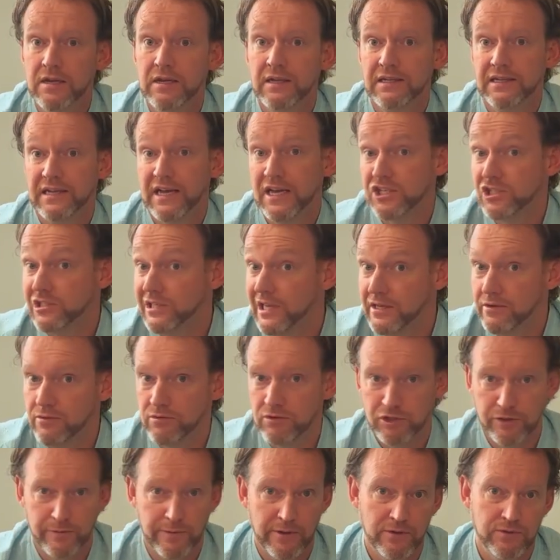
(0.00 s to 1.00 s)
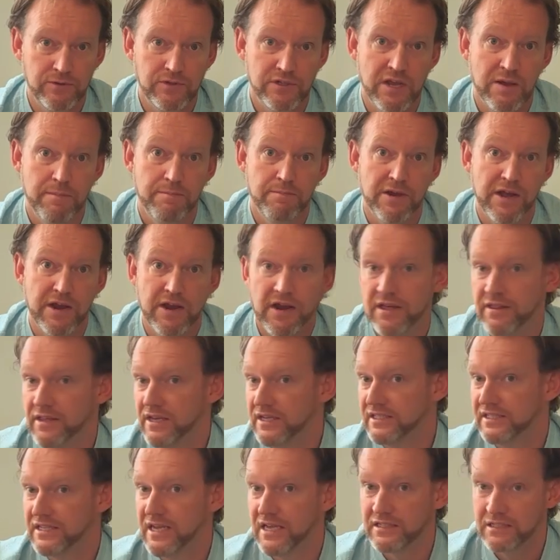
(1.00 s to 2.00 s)
large language models get better, they
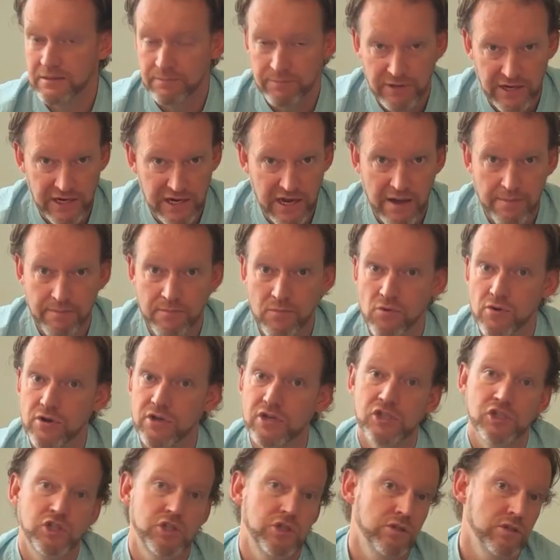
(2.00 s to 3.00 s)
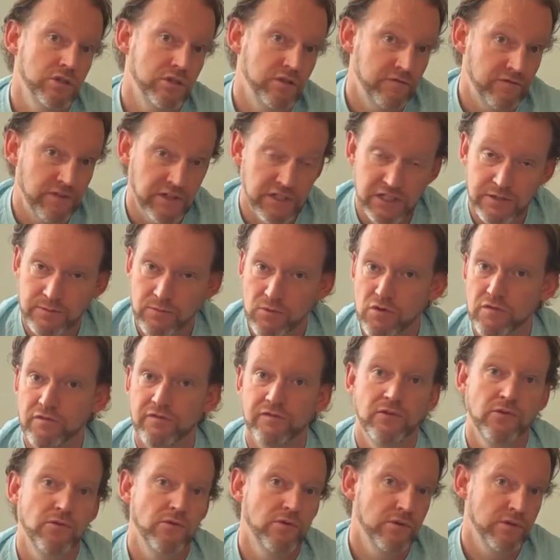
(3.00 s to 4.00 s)
start to pick up more issues, fix more
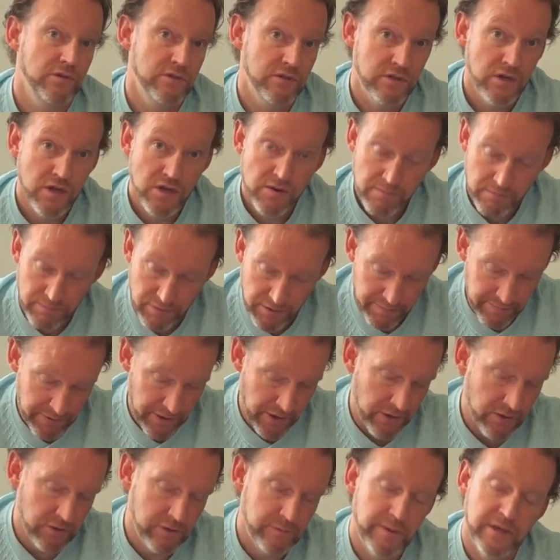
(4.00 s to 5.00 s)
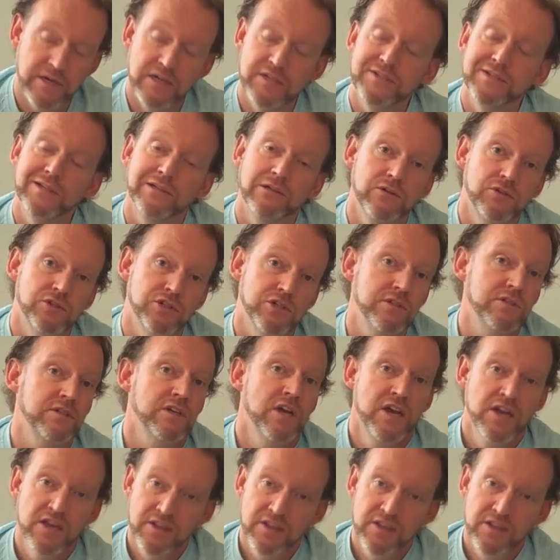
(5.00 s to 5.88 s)
flaws, propose better solutions.